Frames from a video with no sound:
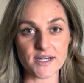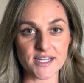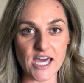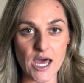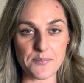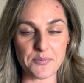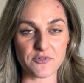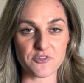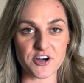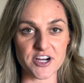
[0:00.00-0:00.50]

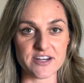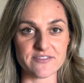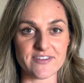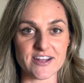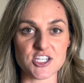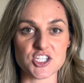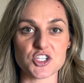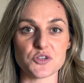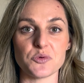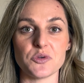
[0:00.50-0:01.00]
cup of green
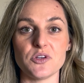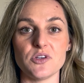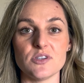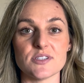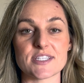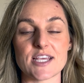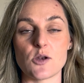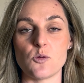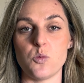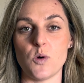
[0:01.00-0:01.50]
vegetables,
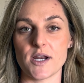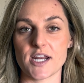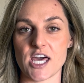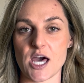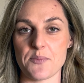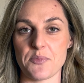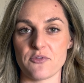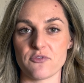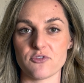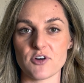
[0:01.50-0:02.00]
and 1 cup
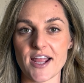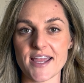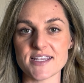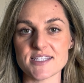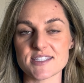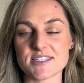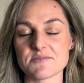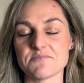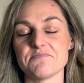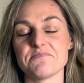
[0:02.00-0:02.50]
of
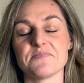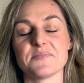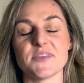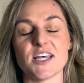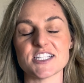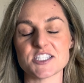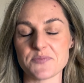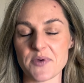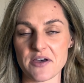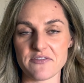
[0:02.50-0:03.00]
rice,
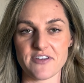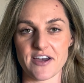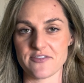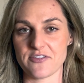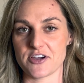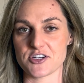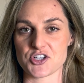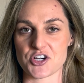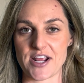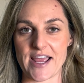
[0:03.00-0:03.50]
that's about
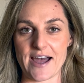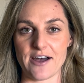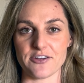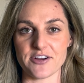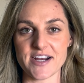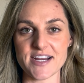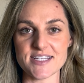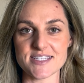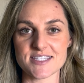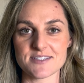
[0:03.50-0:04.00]
500
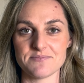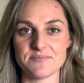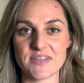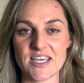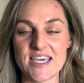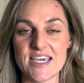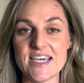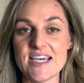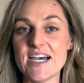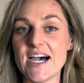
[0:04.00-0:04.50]
calories.
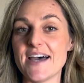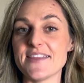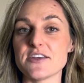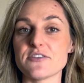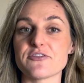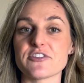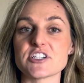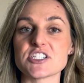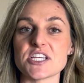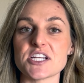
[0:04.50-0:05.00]
And then
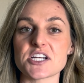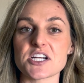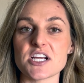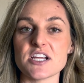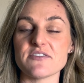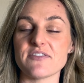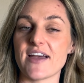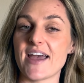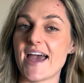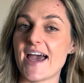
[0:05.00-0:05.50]
for dinner,
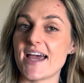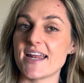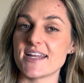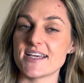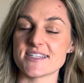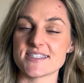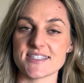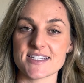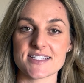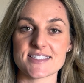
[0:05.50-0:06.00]
if I had
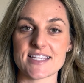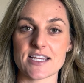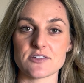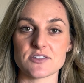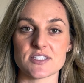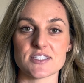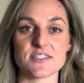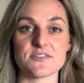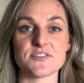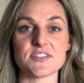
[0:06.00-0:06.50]
6
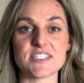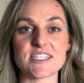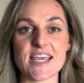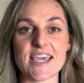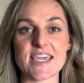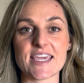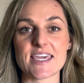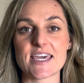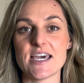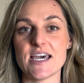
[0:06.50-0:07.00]
ounces of
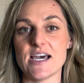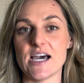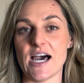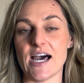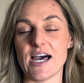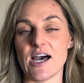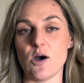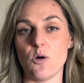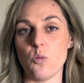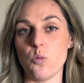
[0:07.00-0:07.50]
steak,
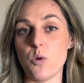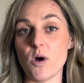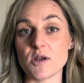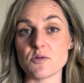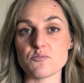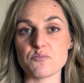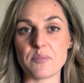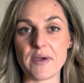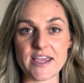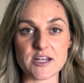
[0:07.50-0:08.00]

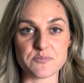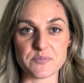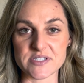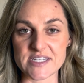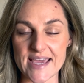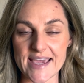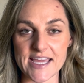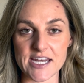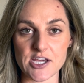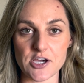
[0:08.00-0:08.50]
1 baked
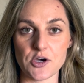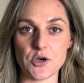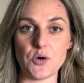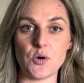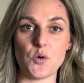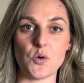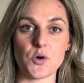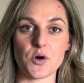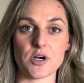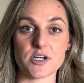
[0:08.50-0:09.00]
potato
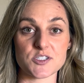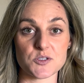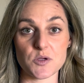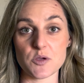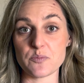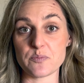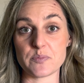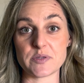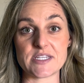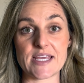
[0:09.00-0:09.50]
or
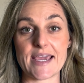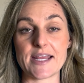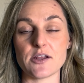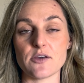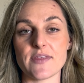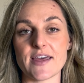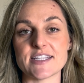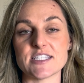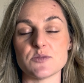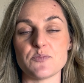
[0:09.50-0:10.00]
sweet potato
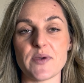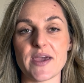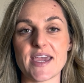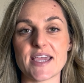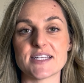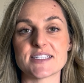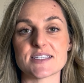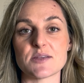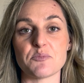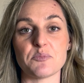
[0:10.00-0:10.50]
that's
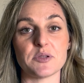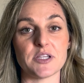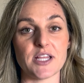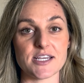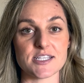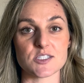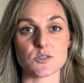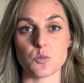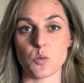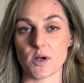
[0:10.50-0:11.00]
baked,
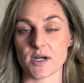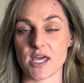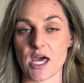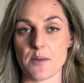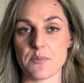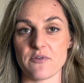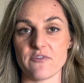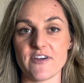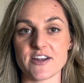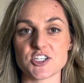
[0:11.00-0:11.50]
plus 1 cup
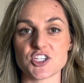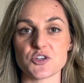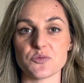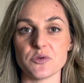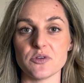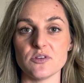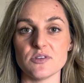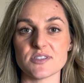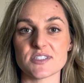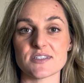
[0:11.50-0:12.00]
of
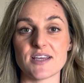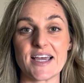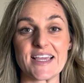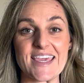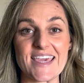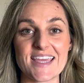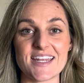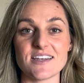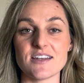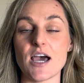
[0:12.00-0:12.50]
vegetables,
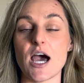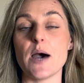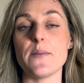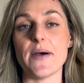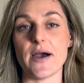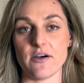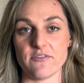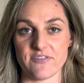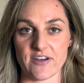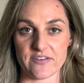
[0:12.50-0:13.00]
again,
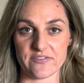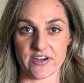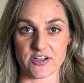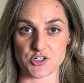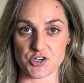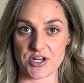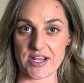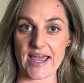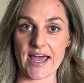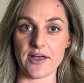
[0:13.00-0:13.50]
about
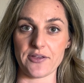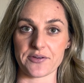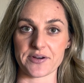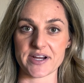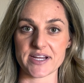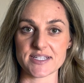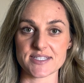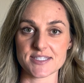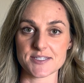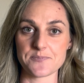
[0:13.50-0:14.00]
500
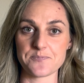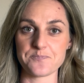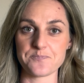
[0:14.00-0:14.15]
calories.